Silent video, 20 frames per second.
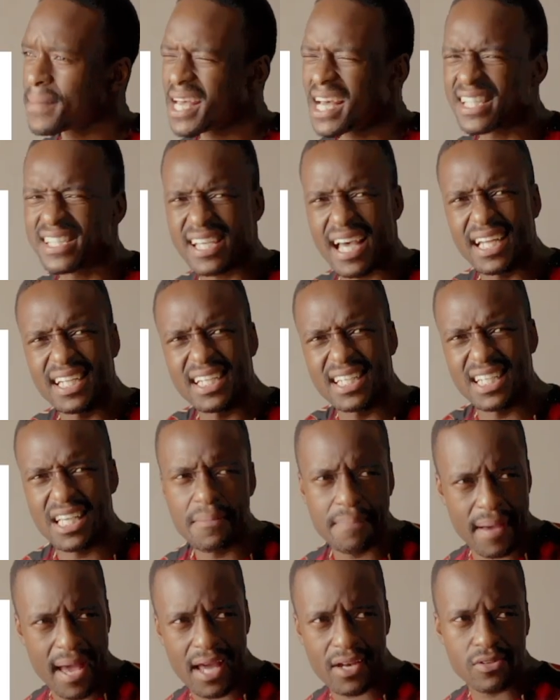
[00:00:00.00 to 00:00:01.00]
It's
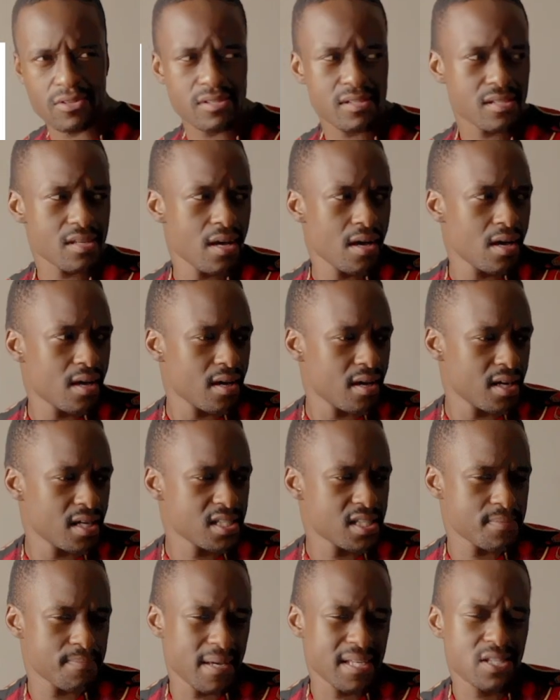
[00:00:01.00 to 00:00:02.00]
LED panels.
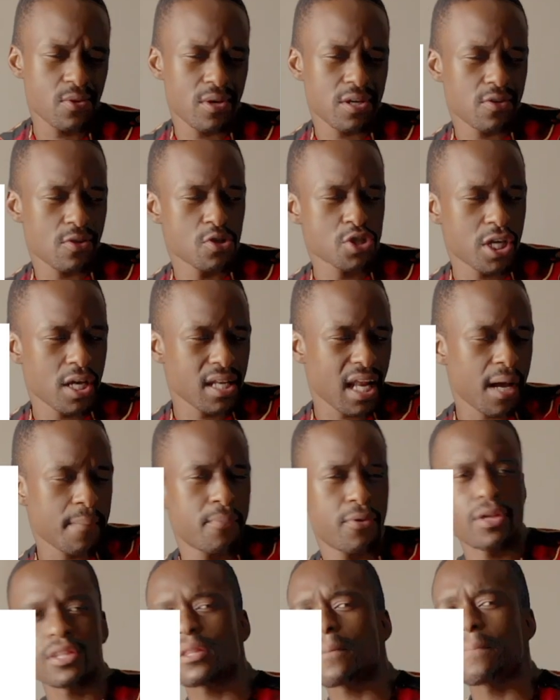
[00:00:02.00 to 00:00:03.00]
It's basically one of those you can
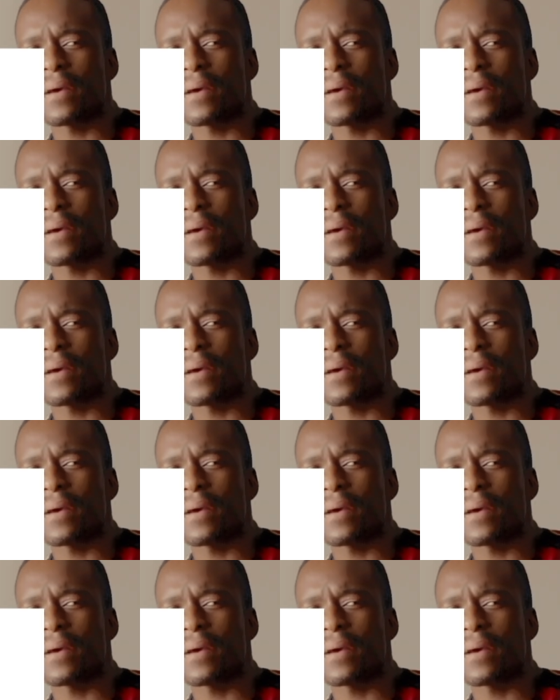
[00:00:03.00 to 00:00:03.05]
like put in the